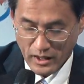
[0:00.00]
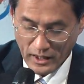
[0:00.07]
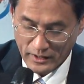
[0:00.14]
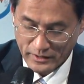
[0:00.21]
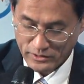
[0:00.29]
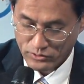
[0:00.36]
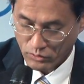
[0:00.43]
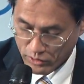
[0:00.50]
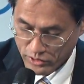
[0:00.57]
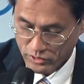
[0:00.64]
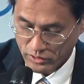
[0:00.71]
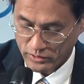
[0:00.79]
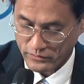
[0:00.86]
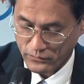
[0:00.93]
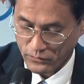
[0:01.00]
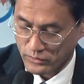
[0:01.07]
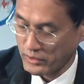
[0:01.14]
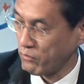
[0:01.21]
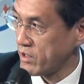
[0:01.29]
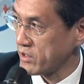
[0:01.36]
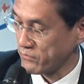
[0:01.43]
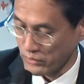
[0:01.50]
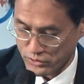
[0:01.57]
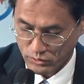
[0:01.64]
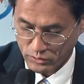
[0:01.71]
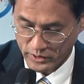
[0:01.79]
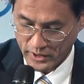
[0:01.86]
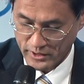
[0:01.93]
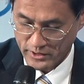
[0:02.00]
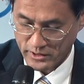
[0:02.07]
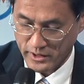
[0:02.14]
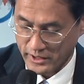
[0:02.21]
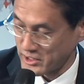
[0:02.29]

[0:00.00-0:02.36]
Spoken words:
And the solution for the workforce shortage